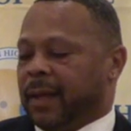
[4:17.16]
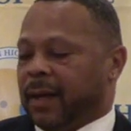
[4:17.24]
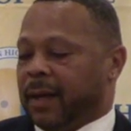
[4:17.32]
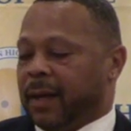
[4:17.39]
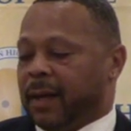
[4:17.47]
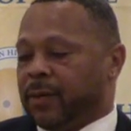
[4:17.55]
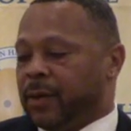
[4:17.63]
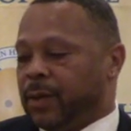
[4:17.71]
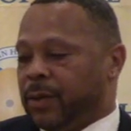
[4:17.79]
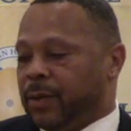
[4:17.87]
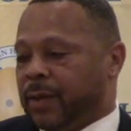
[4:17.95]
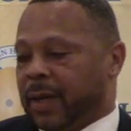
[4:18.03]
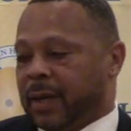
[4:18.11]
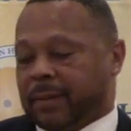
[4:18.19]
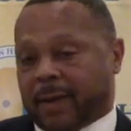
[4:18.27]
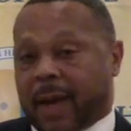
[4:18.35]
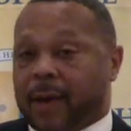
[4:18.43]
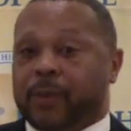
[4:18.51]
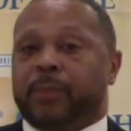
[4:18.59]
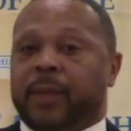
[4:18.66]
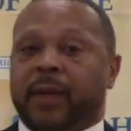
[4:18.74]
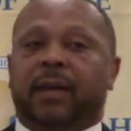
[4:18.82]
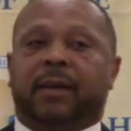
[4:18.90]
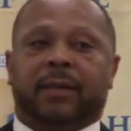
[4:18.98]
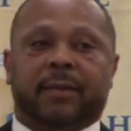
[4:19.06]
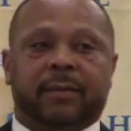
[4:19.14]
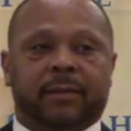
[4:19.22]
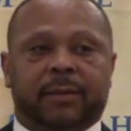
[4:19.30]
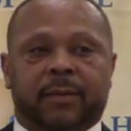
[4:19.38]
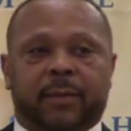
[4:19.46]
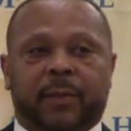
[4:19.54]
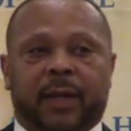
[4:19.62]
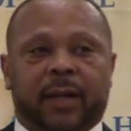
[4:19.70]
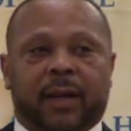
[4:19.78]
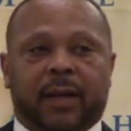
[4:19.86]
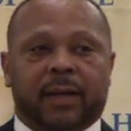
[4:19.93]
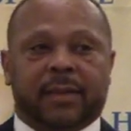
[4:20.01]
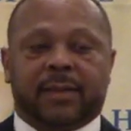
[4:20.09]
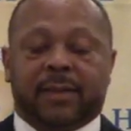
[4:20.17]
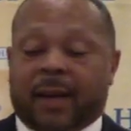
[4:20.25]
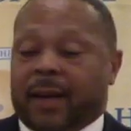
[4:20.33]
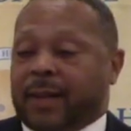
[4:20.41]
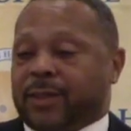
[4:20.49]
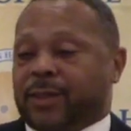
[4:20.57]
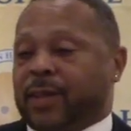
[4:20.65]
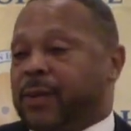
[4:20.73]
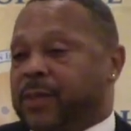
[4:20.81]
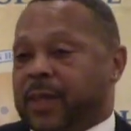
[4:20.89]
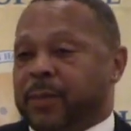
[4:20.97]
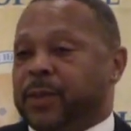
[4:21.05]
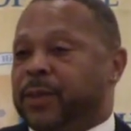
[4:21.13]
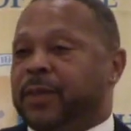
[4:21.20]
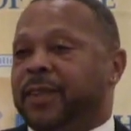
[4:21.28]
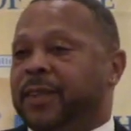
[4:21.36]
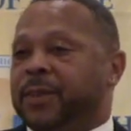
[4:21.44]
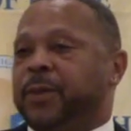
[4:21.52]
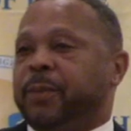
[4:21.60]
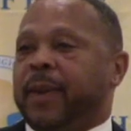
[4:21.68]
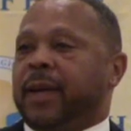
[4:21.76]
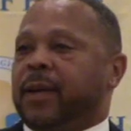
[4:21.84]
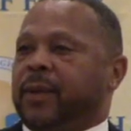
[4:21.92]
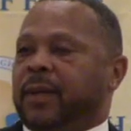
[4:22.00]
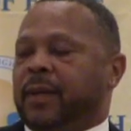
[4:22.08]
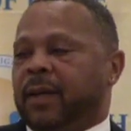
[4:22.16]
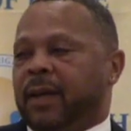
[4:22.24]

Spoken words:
I never knew that I would be here because I just thought I was coming to a banquet.